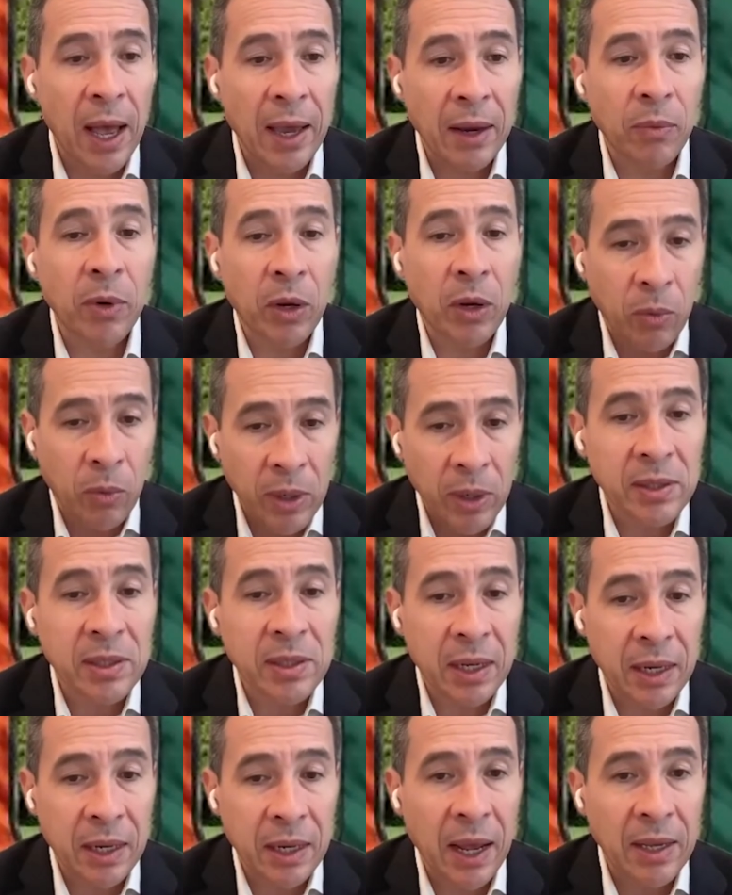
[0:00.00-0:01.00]
I
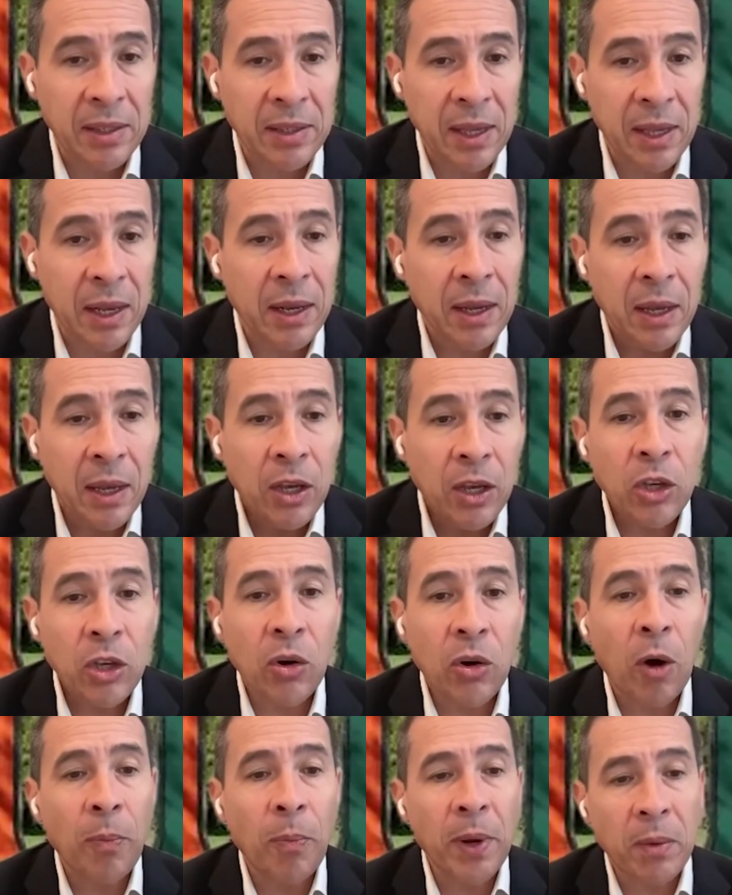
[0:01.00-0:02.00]
requested it. I said,
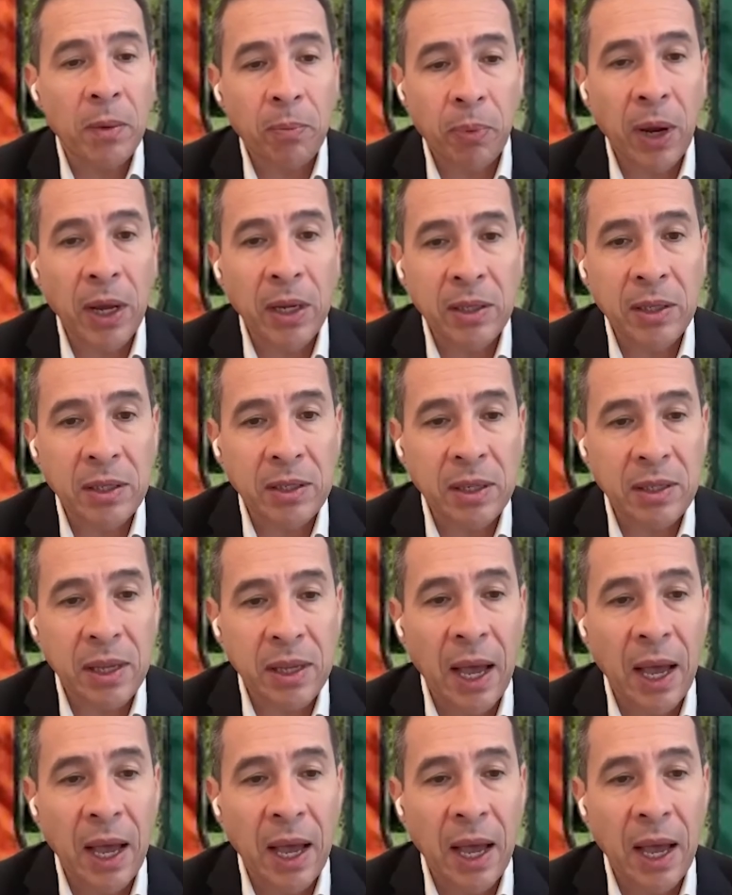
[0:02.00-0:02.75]
you're opening practices.